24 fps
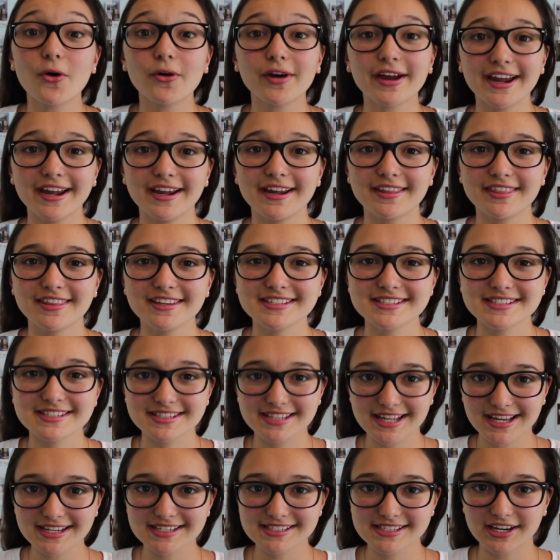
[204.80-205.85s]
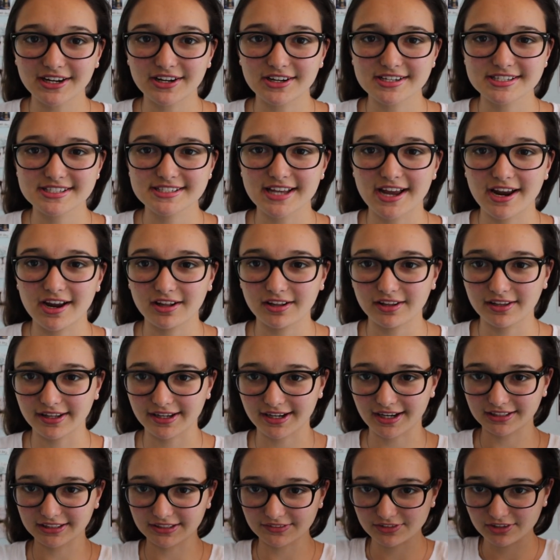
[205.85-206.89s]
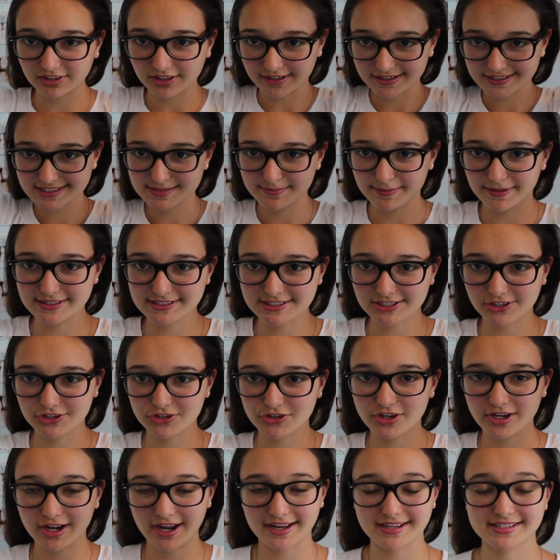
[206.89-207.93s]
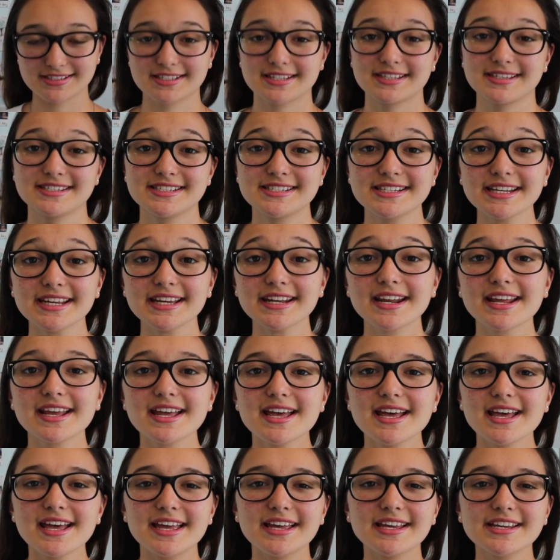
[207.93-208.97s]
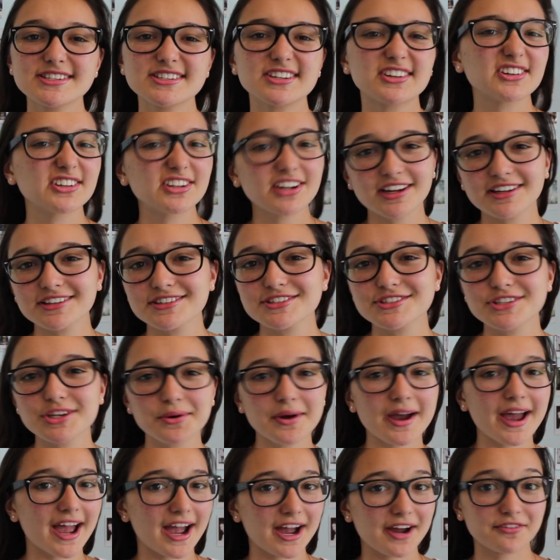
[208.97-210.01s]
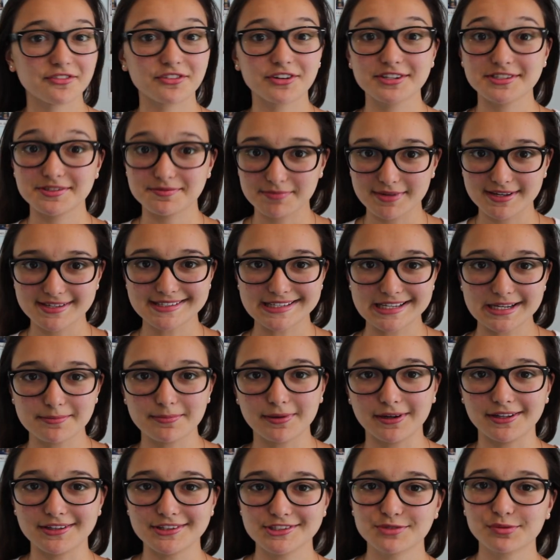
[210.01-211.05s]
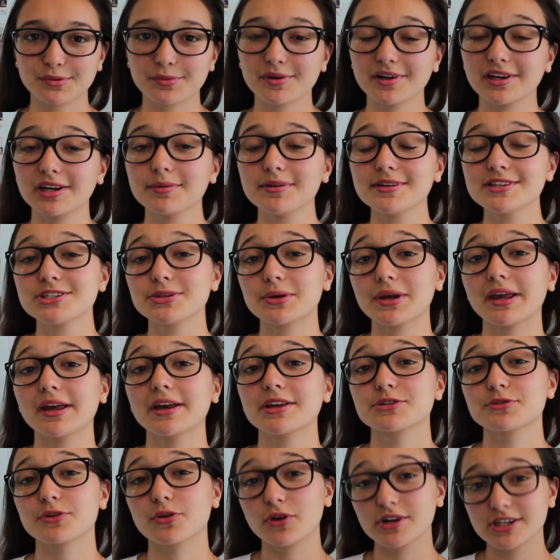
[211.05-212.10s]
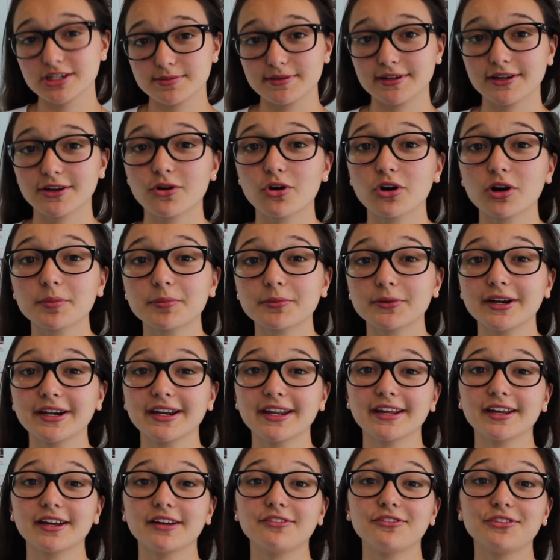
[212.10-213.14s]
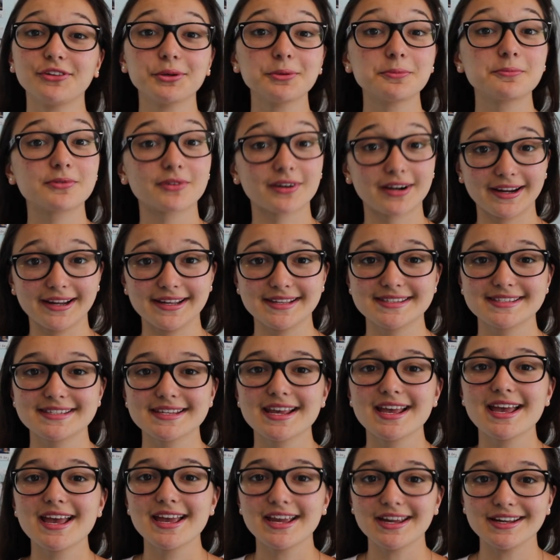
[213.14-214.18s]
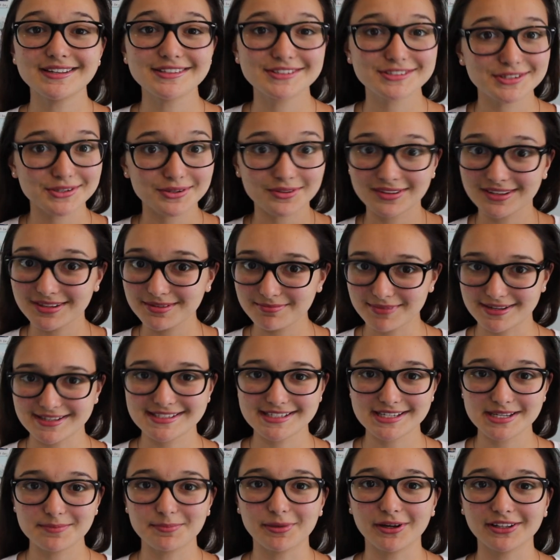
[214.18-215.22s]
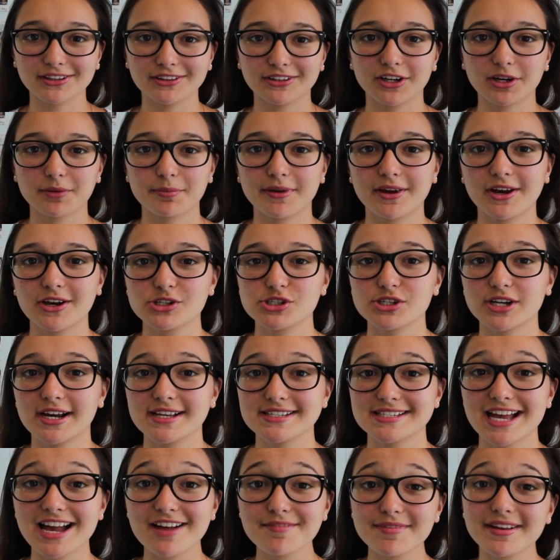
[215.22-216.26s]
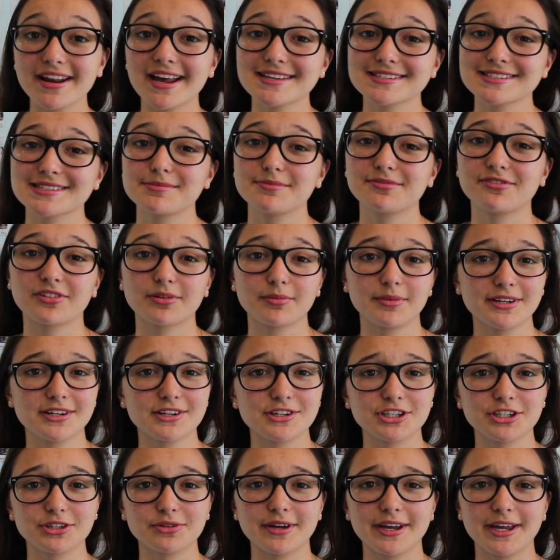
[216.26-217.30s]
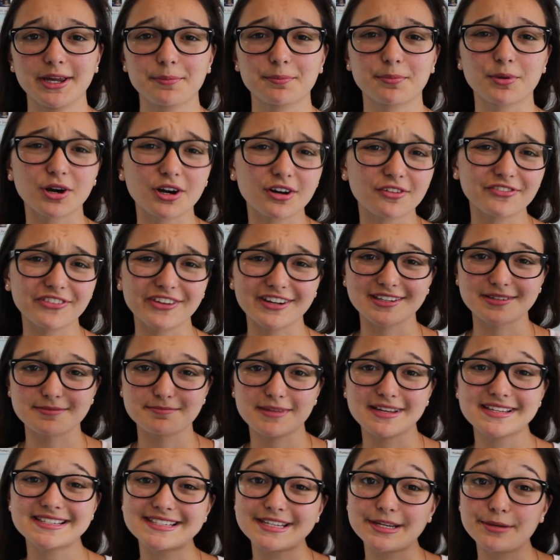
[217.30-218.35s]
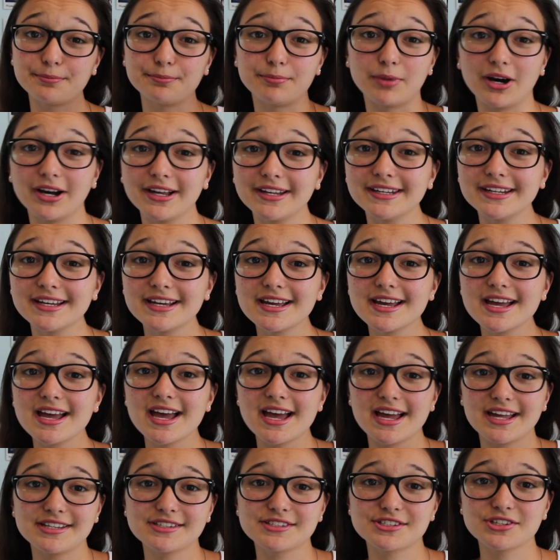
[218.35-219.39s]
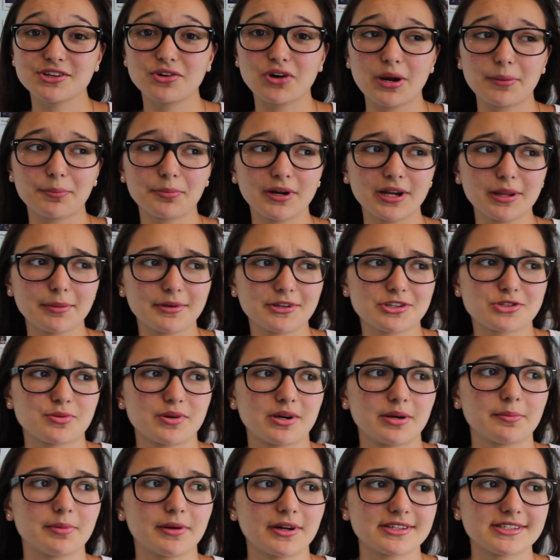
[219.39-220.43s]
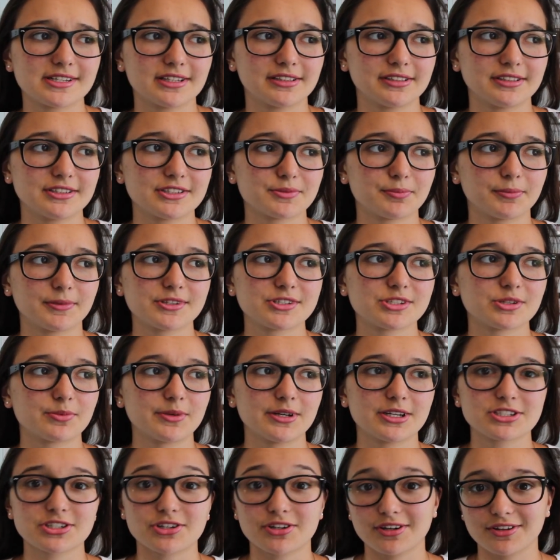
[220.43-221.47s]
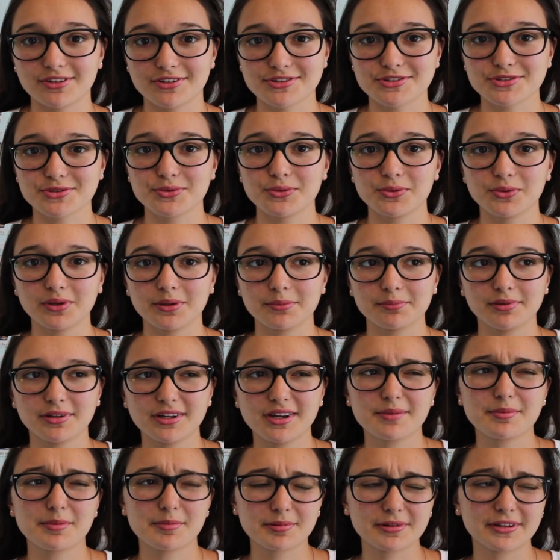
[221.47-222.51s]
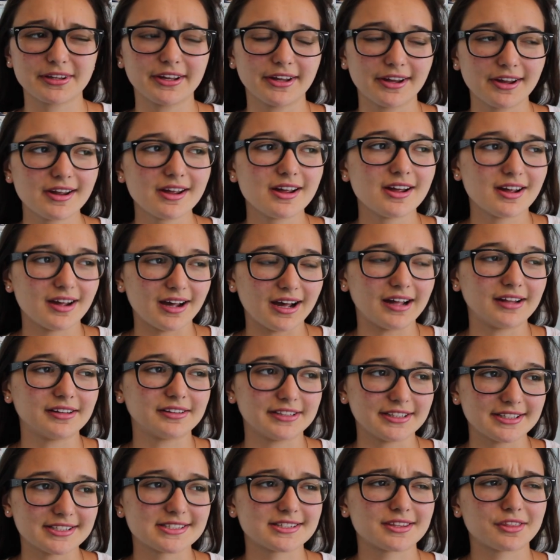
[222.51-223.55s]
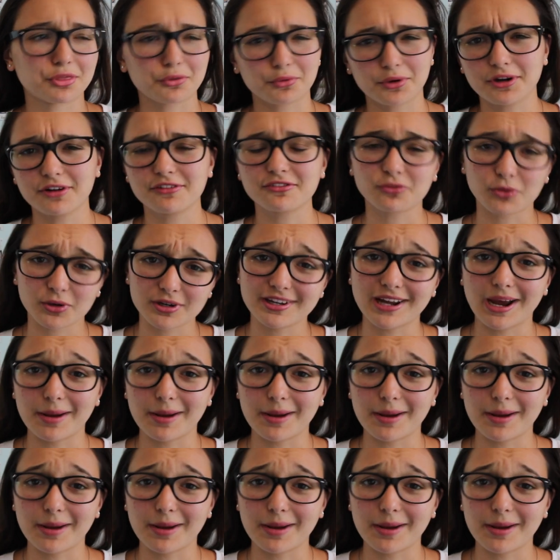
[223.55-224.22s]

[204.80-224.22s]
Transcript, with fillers: Okay, this next hairstyle, like I left a lot of space here so you guys can see it, is your not so average messy bun. So what we're going to be doing is we're going to be incorporating a few braids into the messy bun look because you guys have been asking for me to do a perfect messy bun. And so I pretty much wear buns at least once a week during the school and probably at least three or four